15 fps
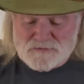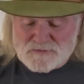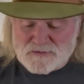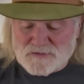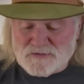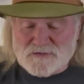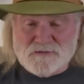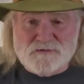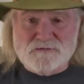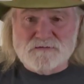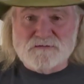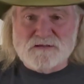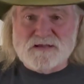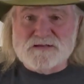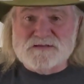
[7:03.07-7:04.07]

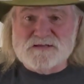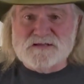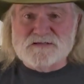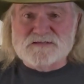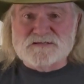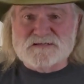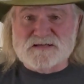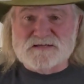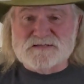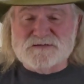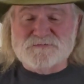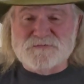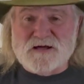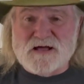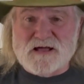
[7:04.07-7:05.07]

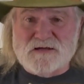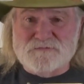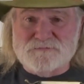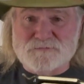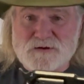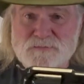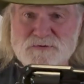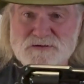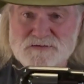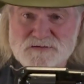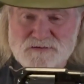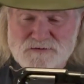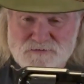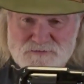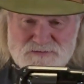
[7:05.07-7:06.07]
1865
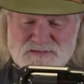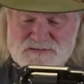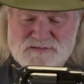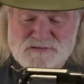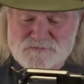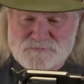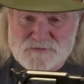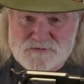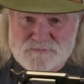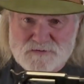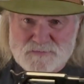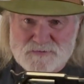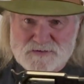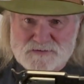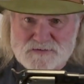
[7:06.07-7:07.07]
Remington or 63
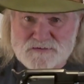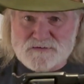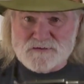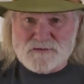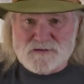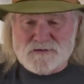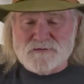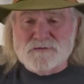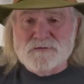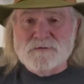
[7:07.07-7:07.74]
Remington